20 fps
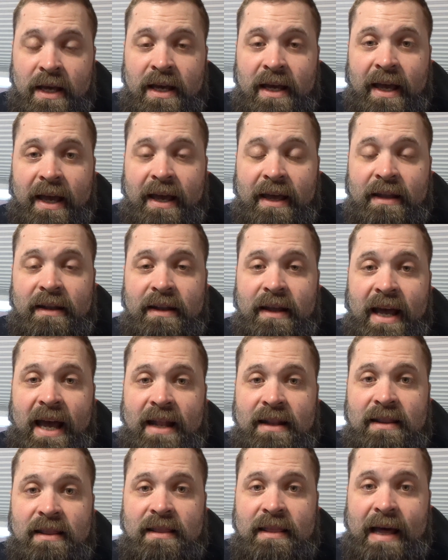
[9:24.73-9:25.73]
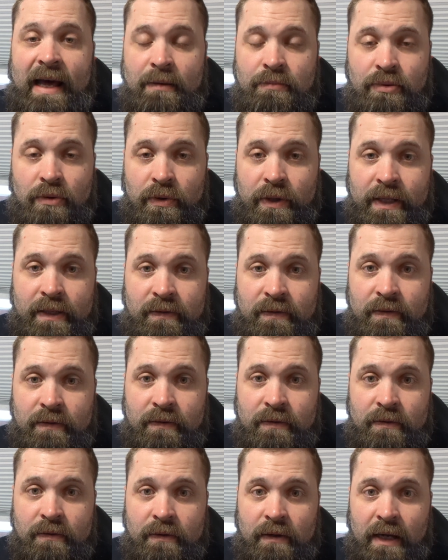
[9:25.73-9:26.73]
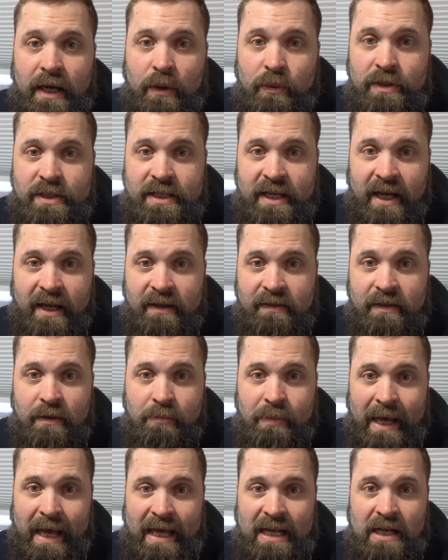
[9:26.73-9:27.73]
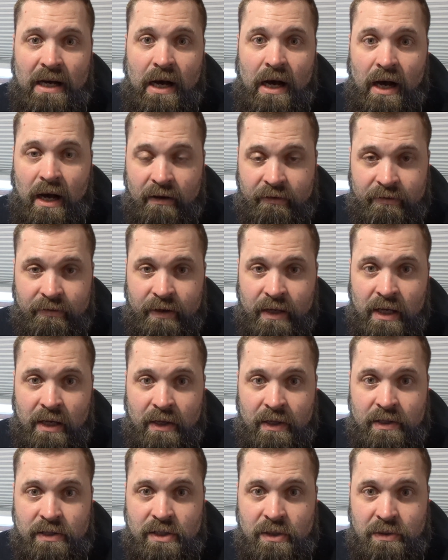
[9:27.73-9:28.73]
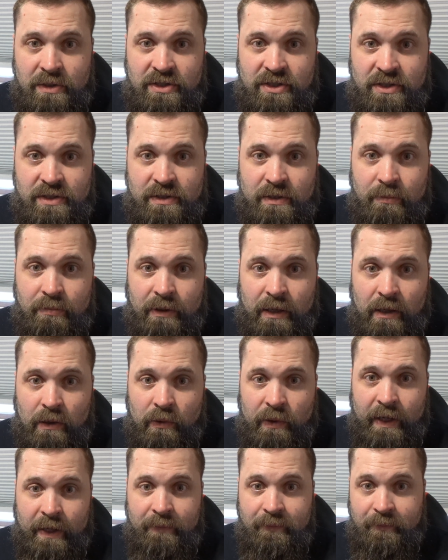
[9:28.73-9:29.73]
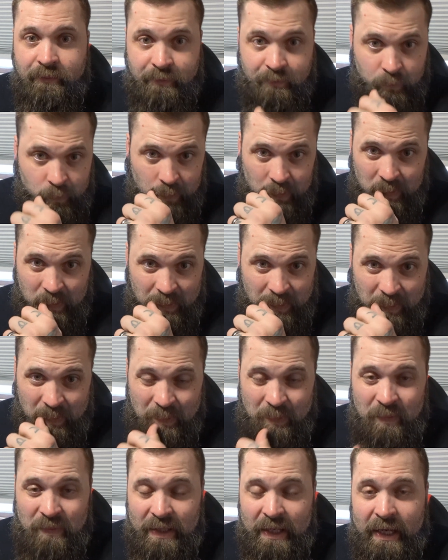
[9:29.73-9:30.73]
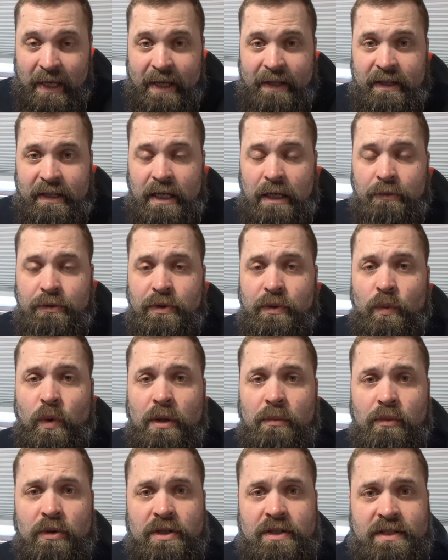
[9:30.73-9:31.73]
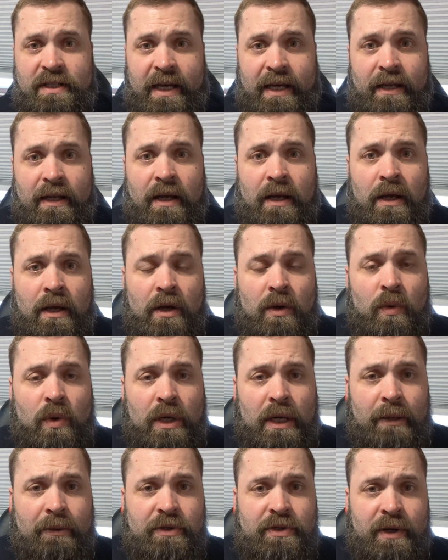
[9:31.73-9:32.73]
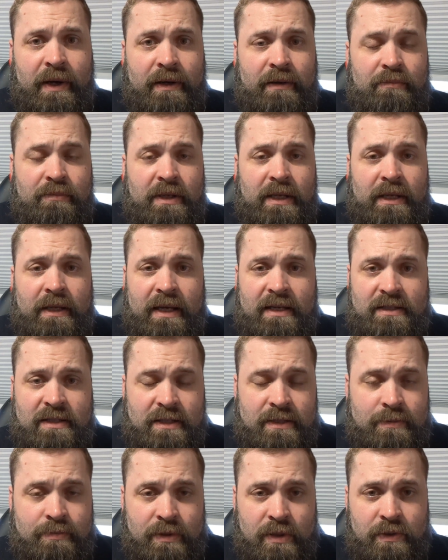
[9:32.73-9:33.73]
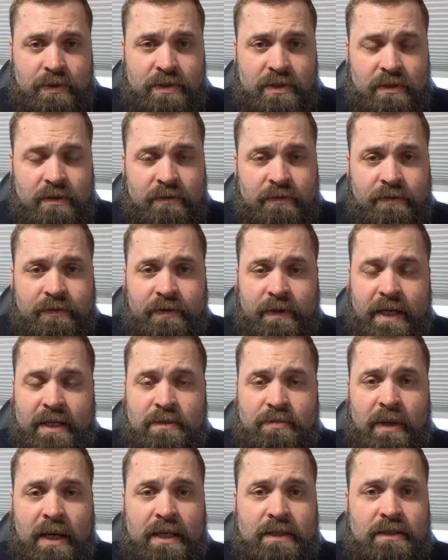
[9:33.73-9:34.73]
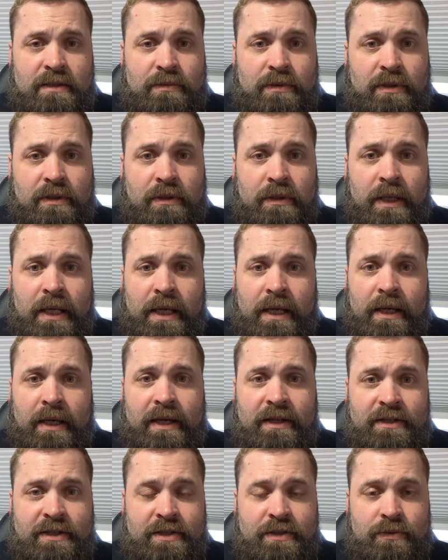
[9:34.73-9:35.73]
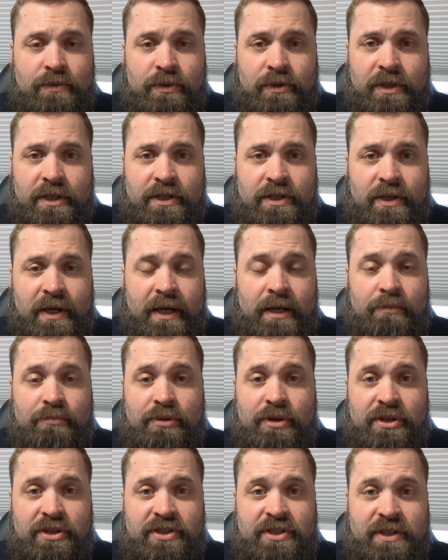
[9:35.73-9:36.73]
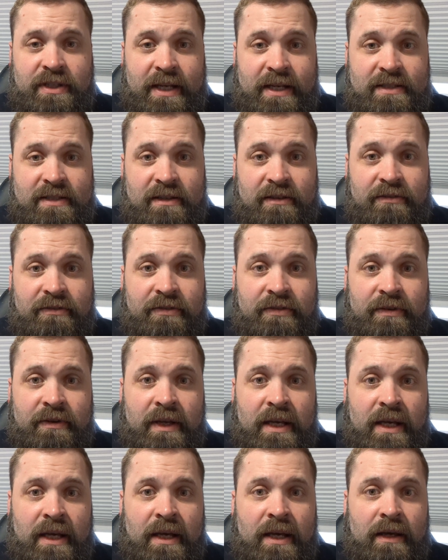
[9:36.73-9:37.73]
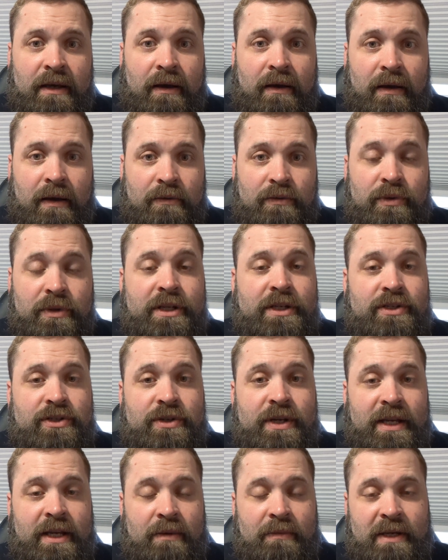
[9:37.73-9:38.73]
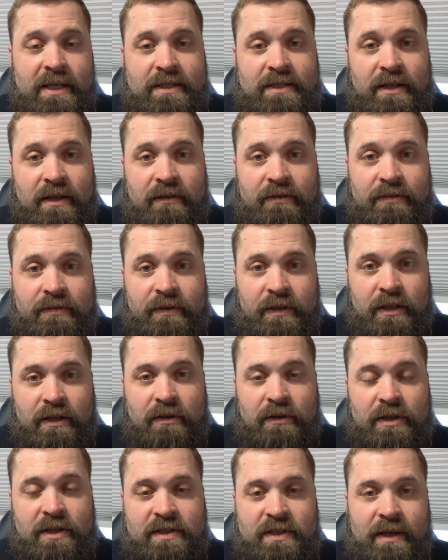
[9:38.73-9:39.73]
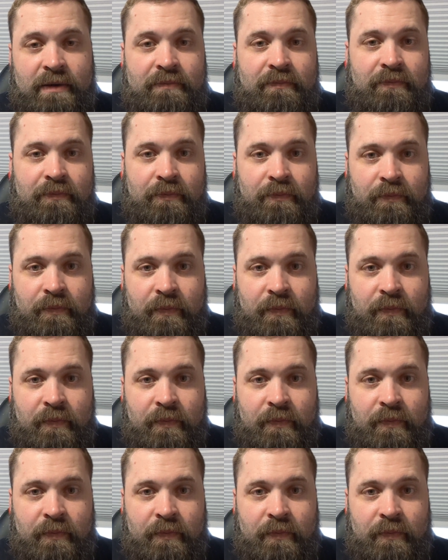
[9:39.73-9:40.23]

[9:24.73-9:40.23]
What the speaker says: And at that point, I would take the band off. So it's just the bar weight. And then I would do one more set where I would try to be as explosive as possible and just really try to push as if I'm really tricking myself, because I'm